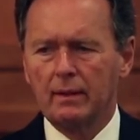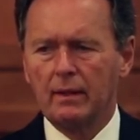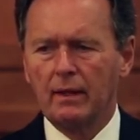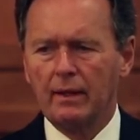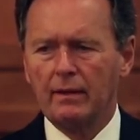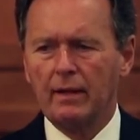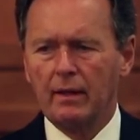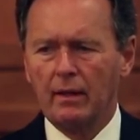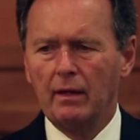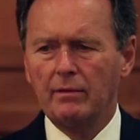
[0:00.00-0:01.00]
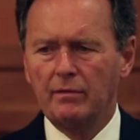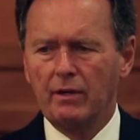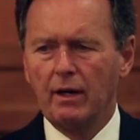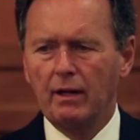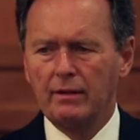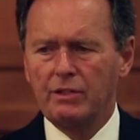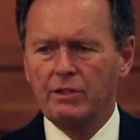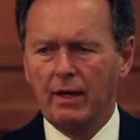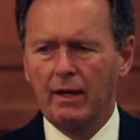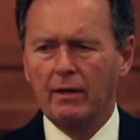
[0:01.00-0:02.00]
and letting that love of God
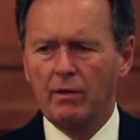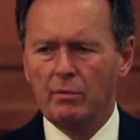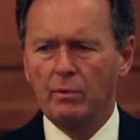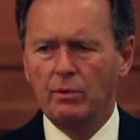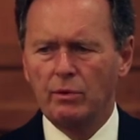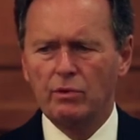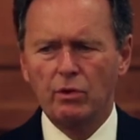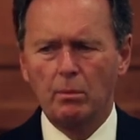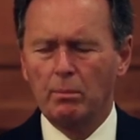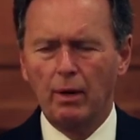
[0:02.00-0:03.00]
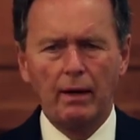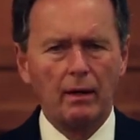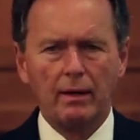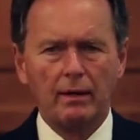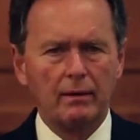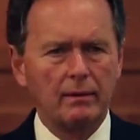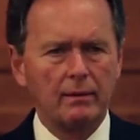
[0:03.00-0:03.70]
shine through you so brightly.